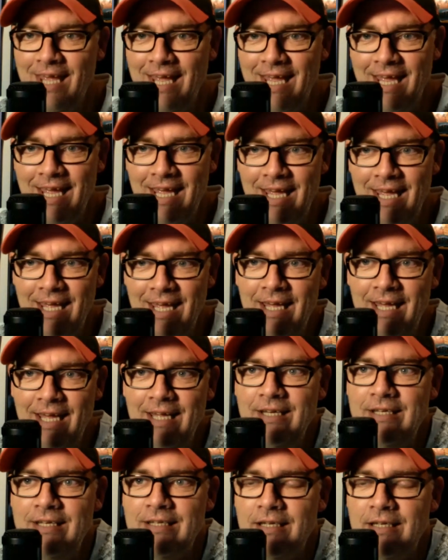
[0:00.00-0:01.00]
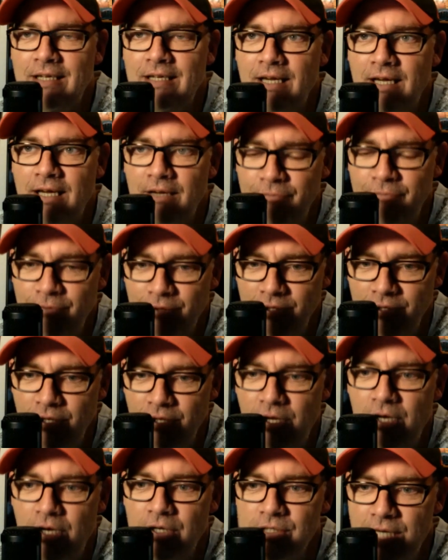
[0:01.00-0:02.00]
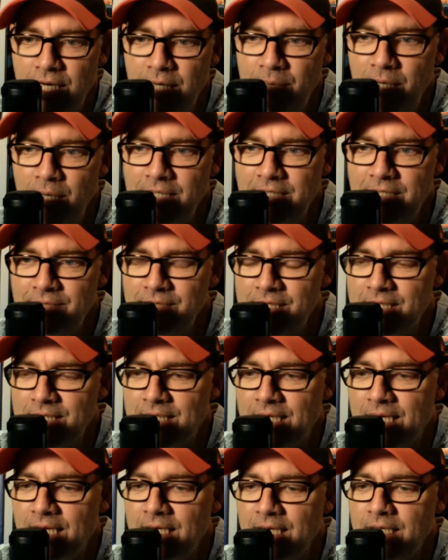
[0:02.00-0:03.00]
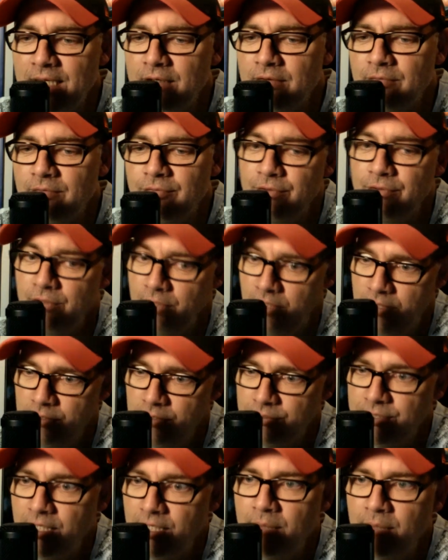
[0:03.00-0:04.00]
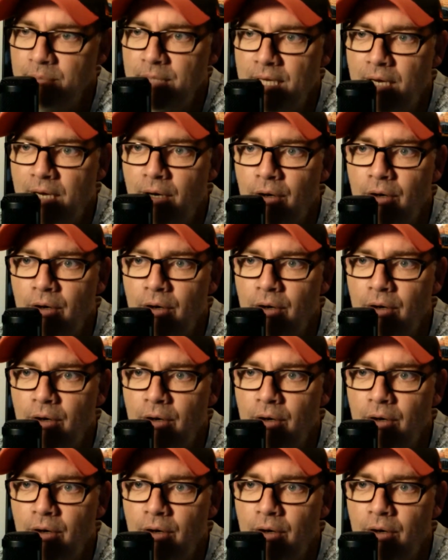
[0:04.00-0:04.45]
And uh, for a long time, I lived in that, and for yep. a long time now,